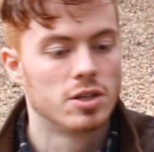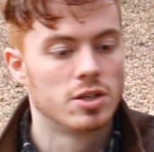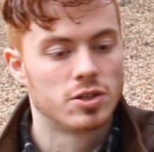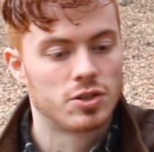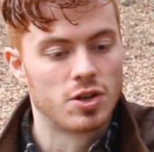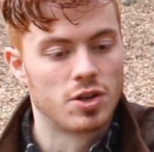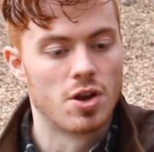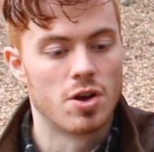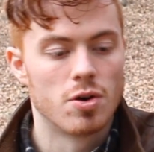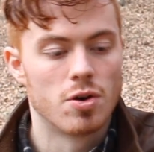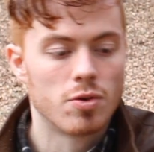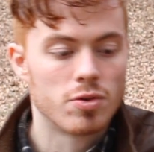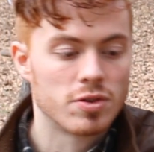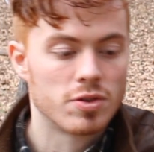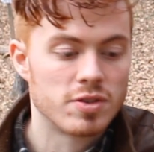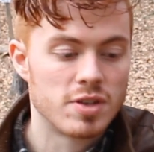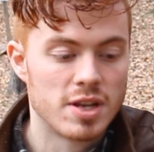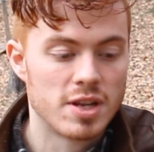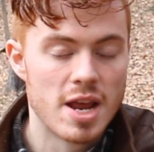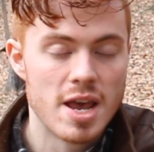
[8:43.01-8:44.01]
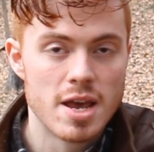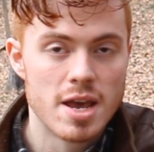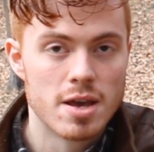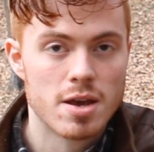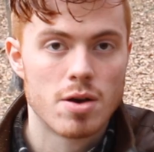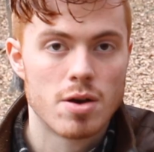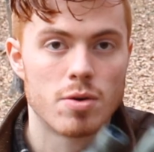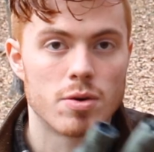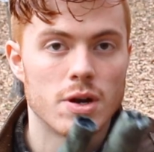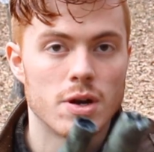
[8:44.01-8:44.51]
So today
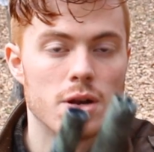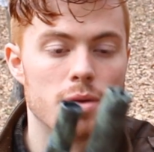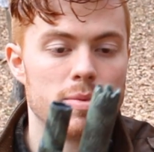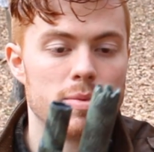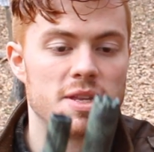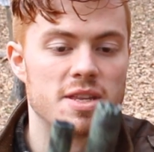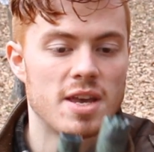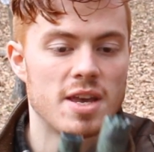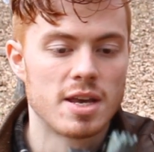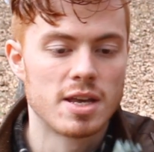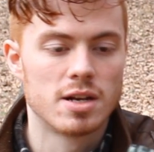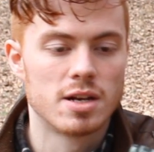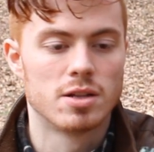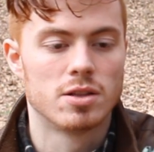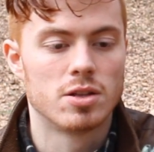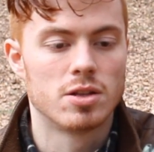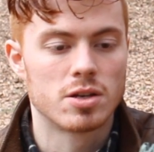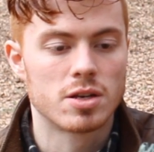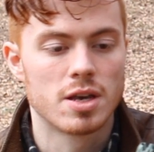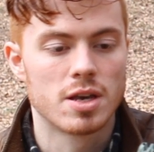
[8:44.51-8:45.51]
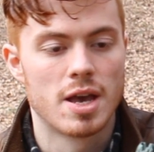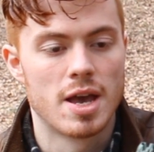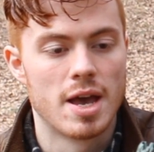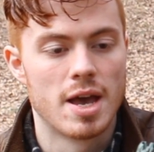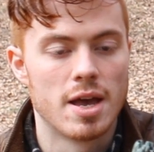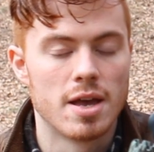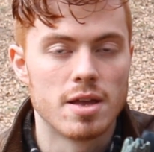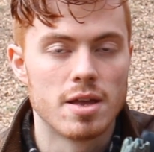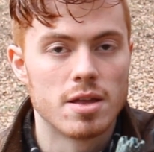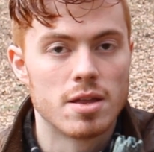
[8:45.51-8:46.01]
we're going to be taking a look
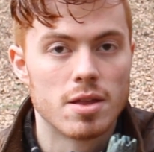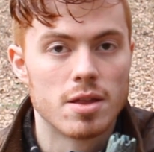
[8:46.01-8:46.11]
at